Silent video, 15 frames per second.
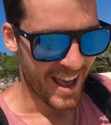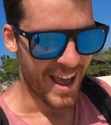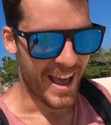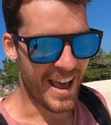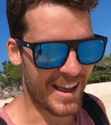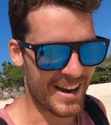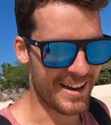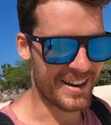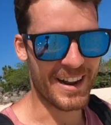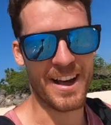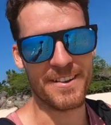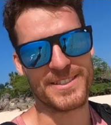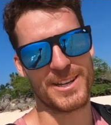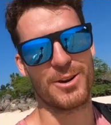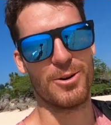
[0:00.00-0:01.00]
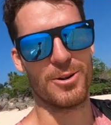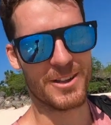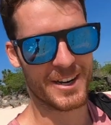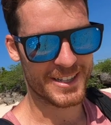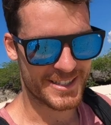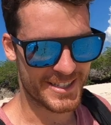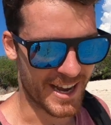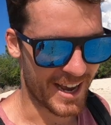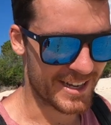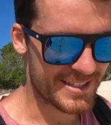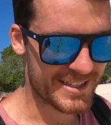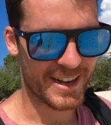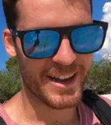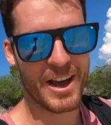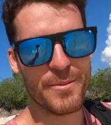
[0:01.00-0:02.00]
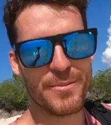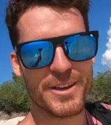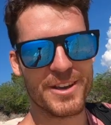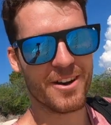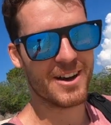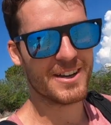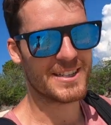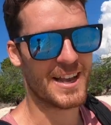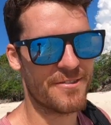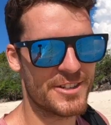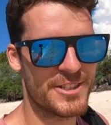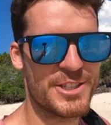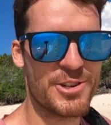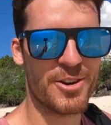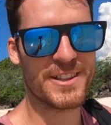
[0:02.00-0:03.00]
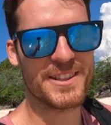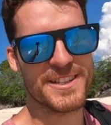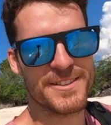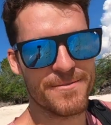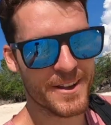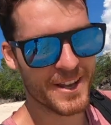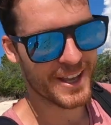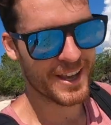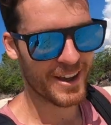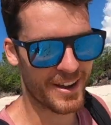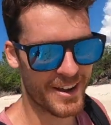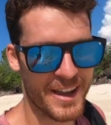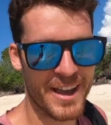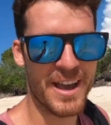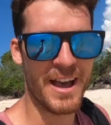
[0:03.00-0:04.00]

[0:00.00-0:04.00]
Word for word: And I'm gonna have to call it a day. So I hope you guys have enjoyed this video.